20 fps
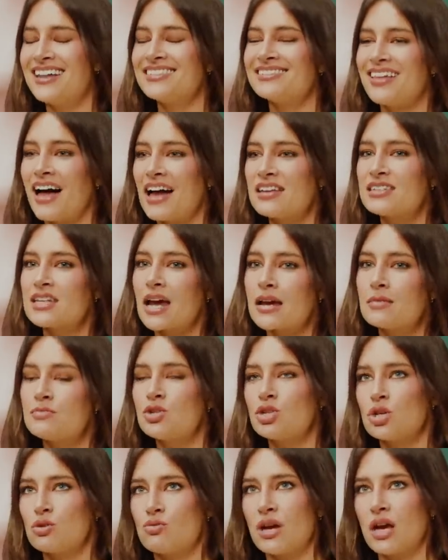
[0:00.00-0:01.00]
unless I'm
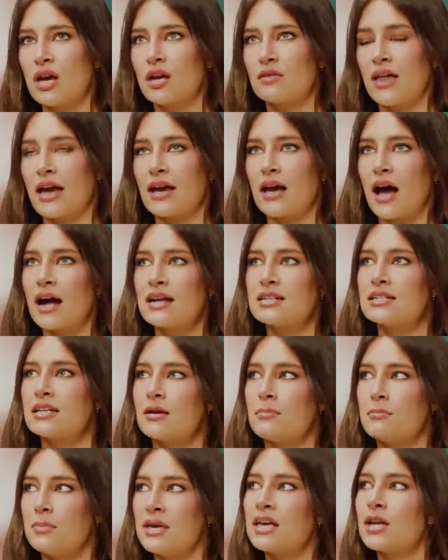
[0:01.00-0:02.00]
doing like I did
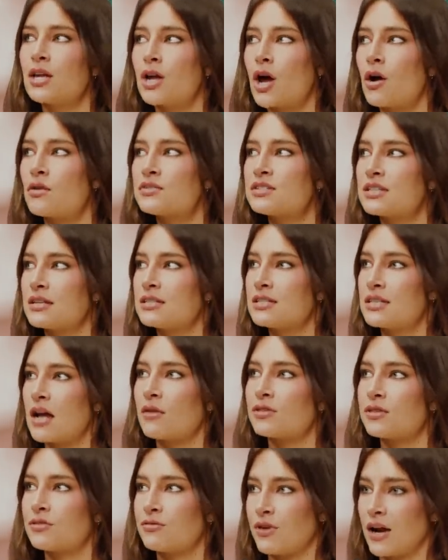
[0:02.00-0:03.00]
a Mykonos and
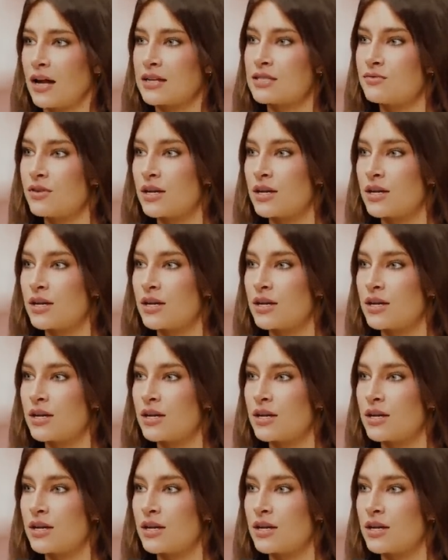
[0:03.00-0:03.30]
South of France